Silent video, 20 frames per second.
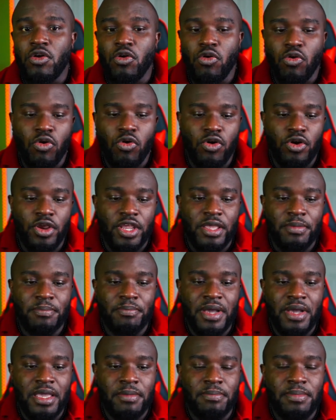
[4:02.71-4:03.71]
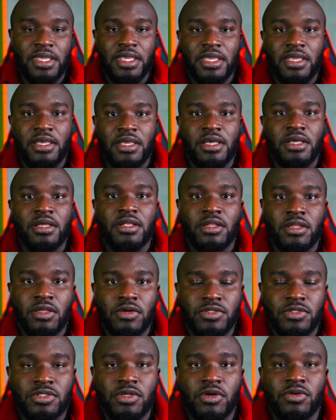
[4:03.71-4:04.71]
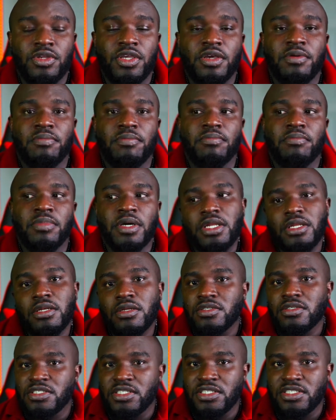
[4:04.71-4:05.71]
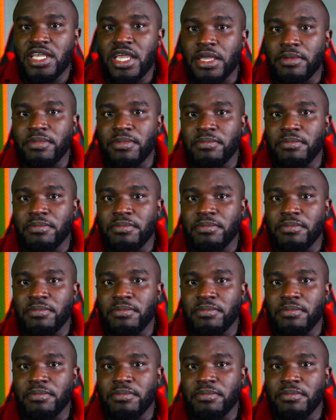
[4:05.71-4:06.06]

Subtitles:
or it might be low sodium, but it looks the same.